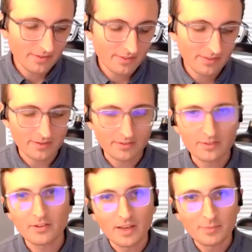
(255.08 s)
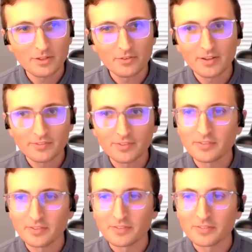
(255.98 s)
The climate crisis
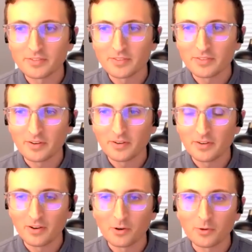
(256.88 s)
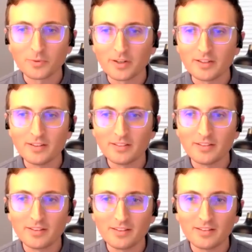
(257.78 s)
is already
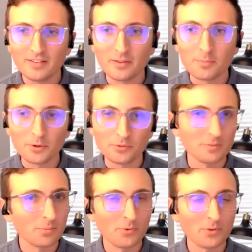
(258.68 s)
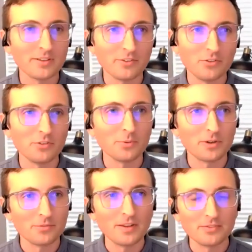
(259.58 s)
the most important issue we're
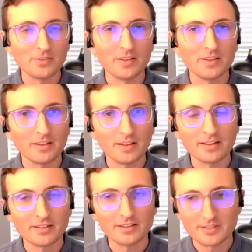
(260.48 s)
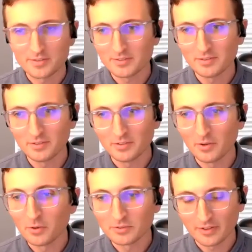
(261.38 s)
facing, and it's
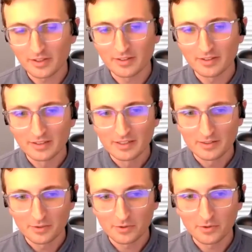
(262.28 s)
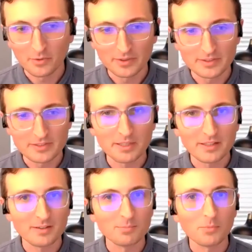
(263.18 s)
only going to
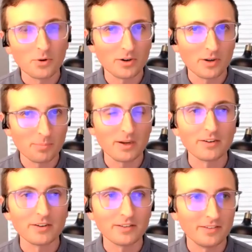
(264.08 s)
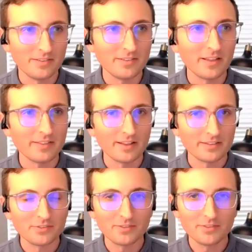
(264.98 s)
become more apparent that
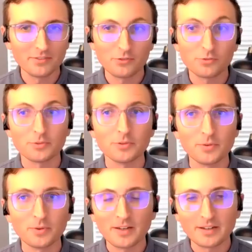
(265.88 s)
that's true.